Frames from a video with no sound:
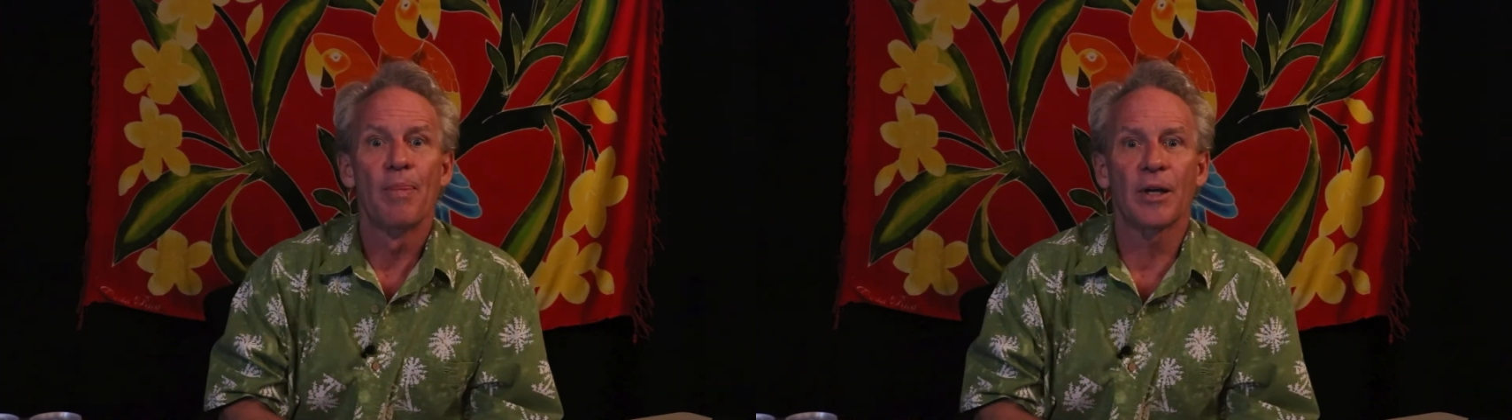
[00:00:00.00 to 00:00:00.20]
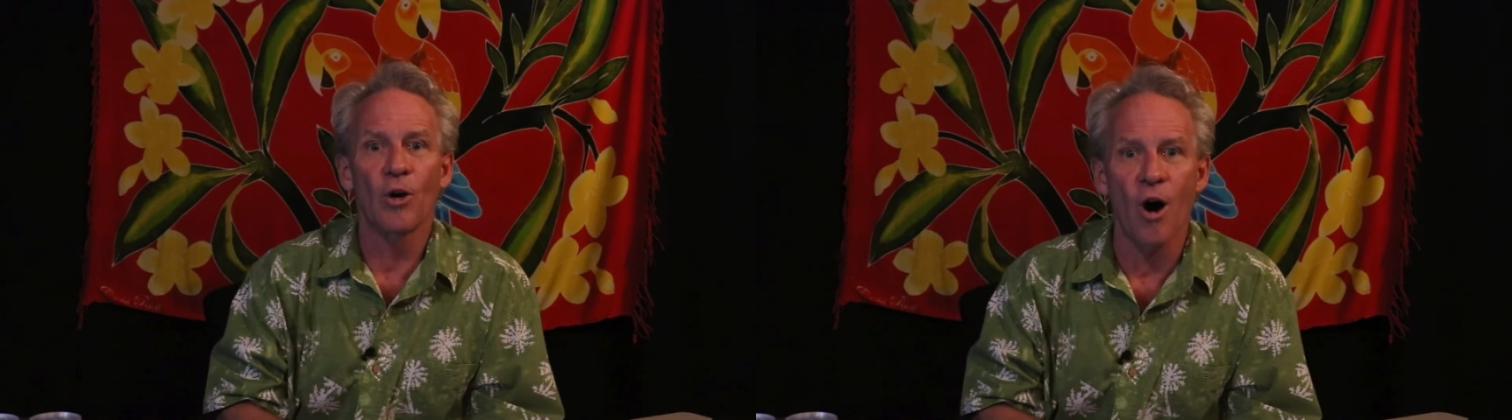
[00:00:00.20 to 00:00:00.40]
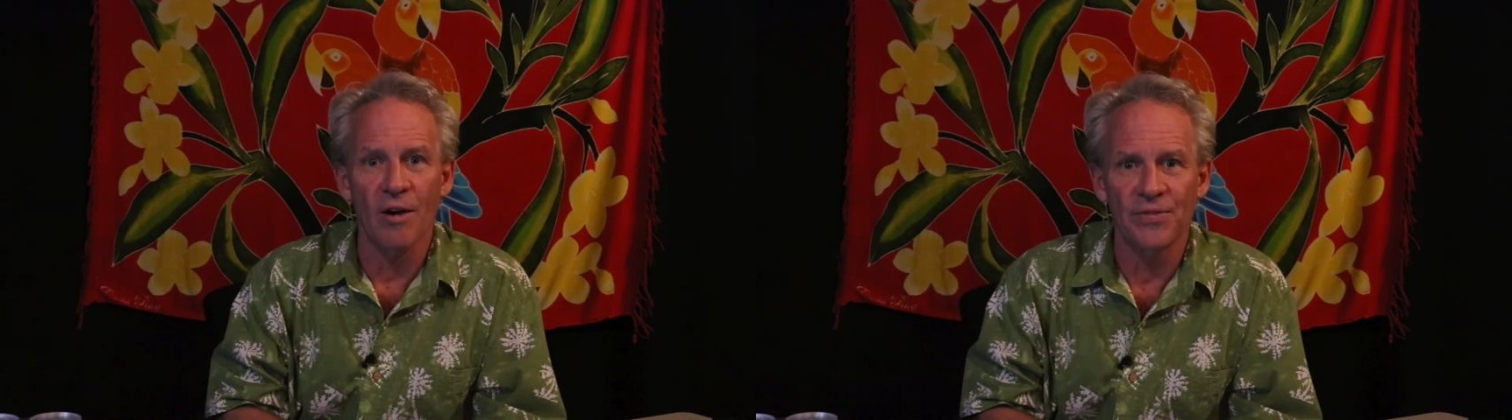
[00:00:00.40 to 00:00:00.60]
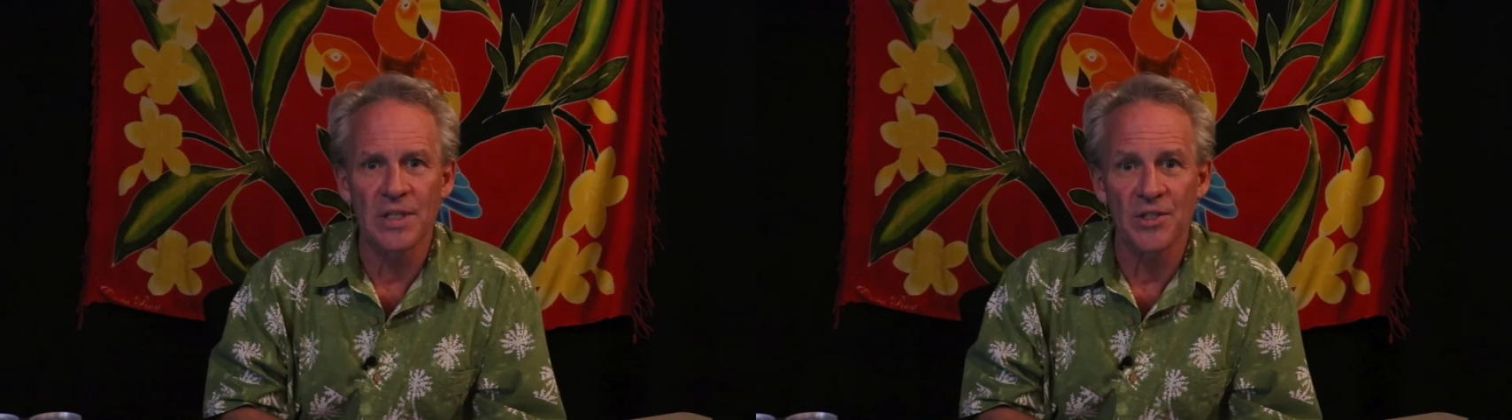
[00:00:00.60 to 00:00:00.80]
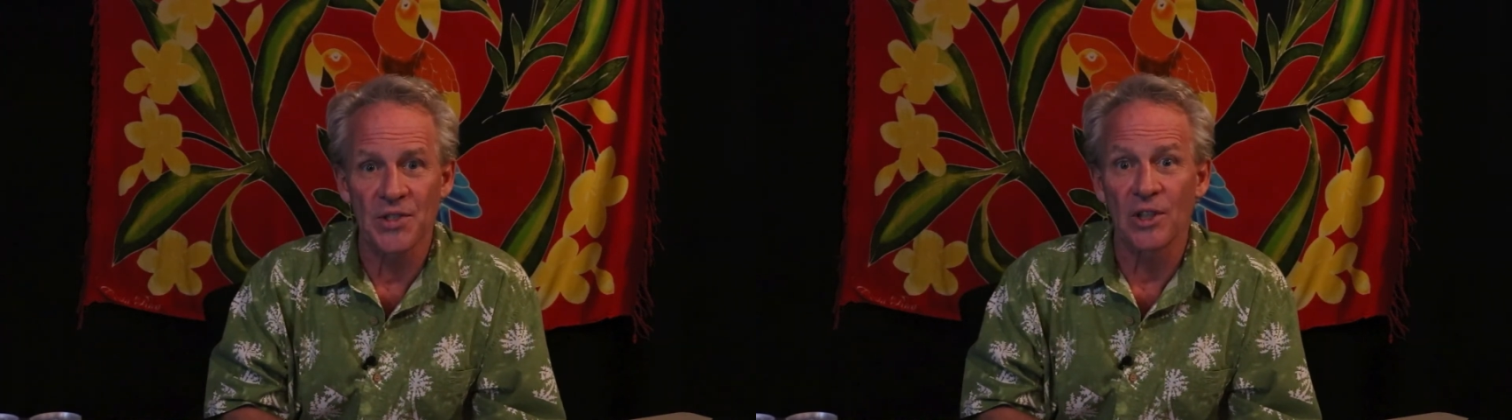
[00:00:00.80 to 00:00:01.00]
the coffee
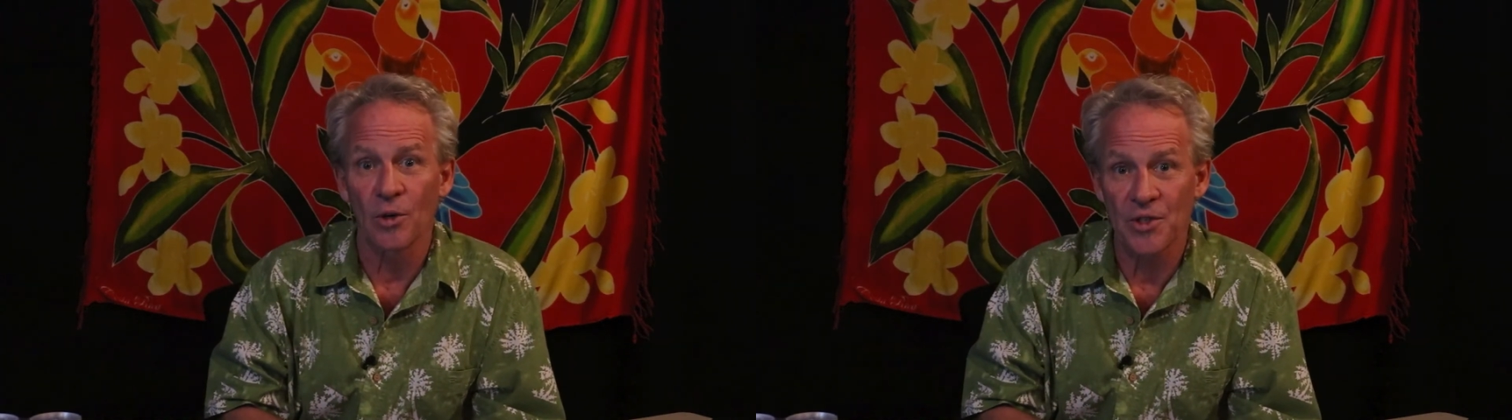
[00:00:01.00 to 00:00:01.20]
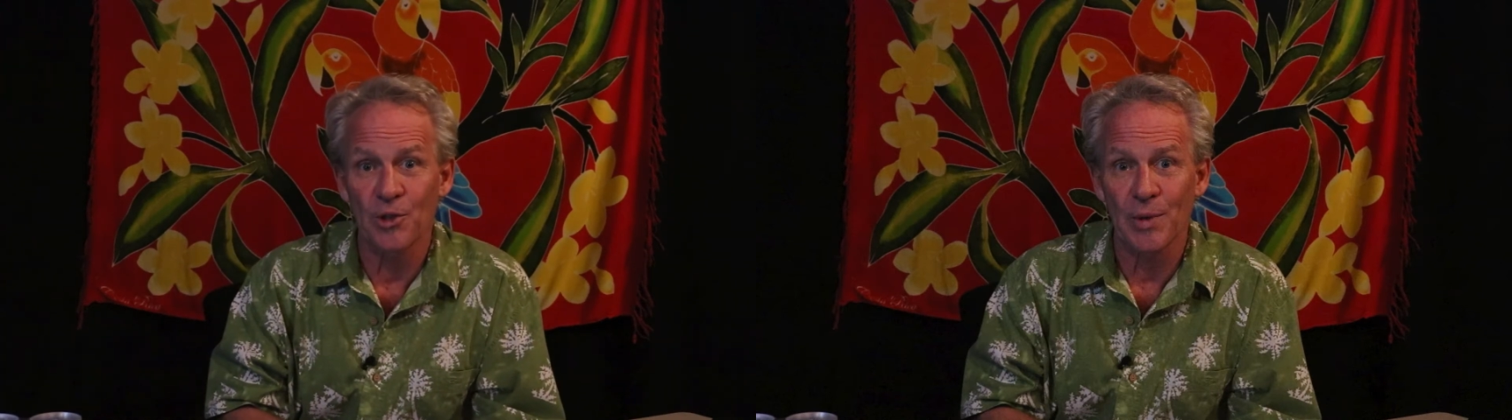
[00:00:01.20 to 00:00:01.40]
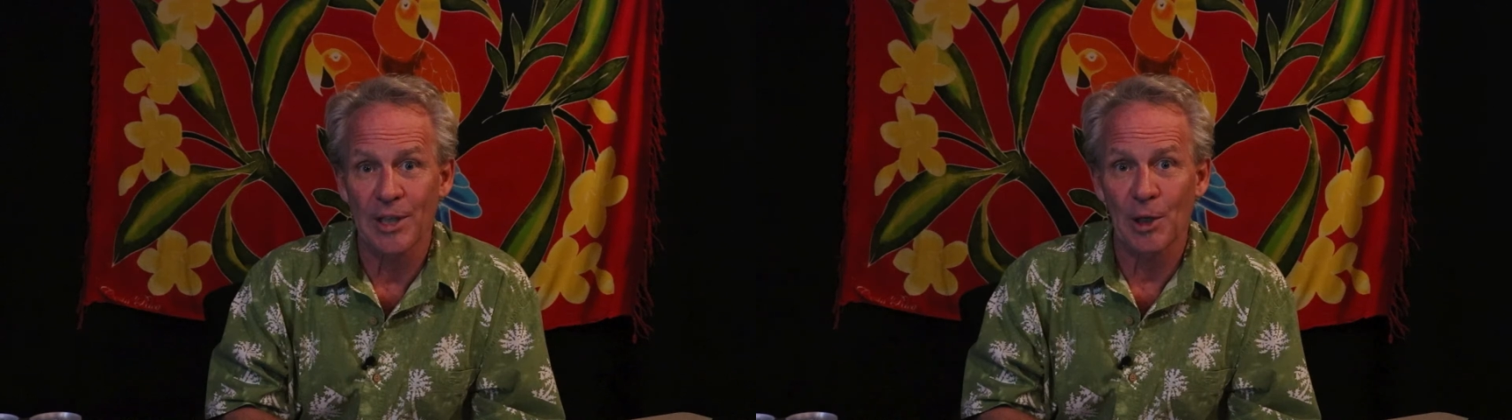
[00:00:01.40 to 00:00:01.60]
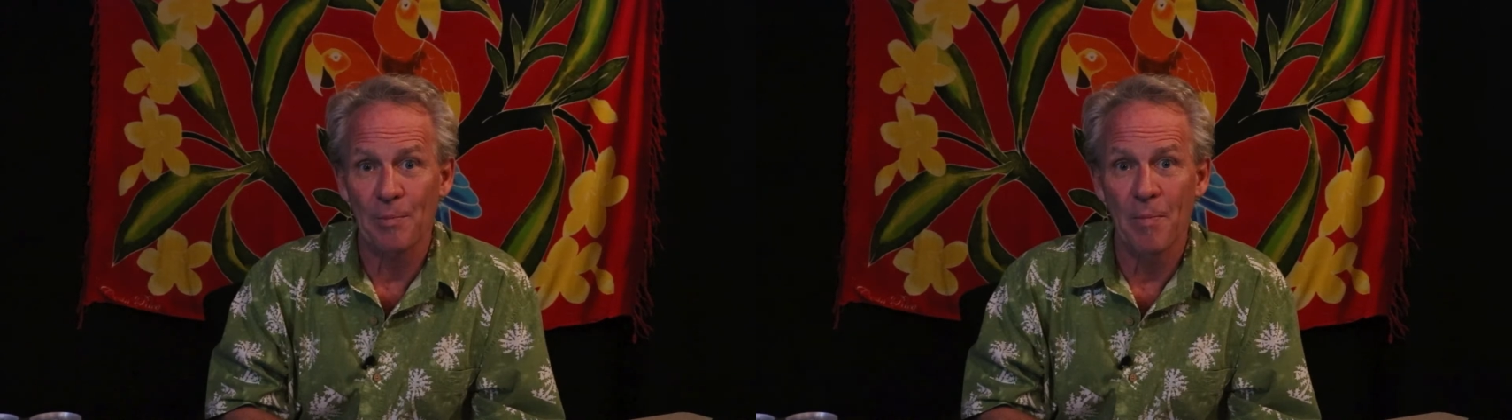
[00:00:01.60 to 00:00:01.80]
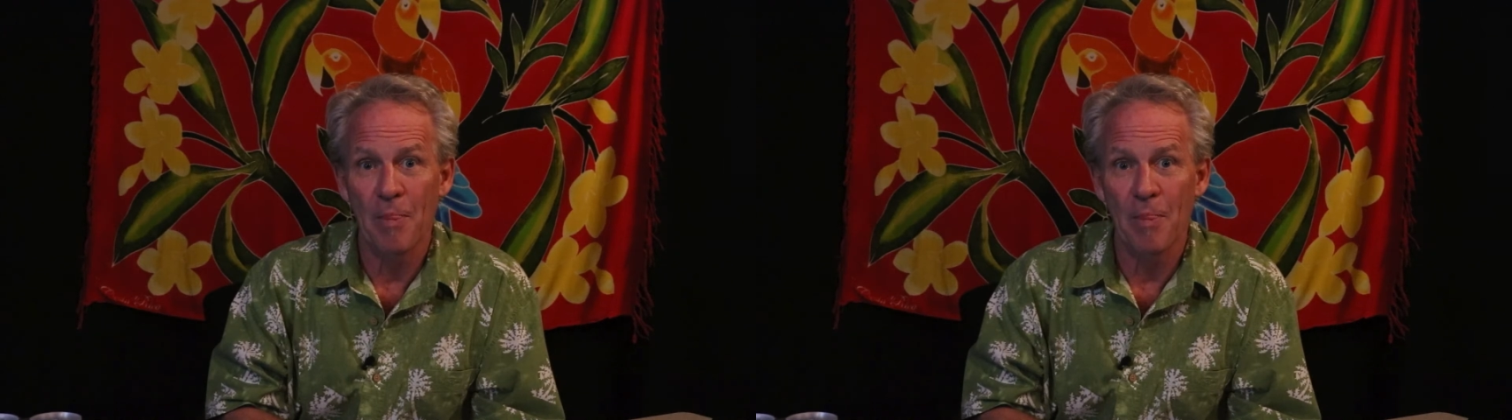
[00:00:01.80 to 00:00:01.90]
is in Costa Rica.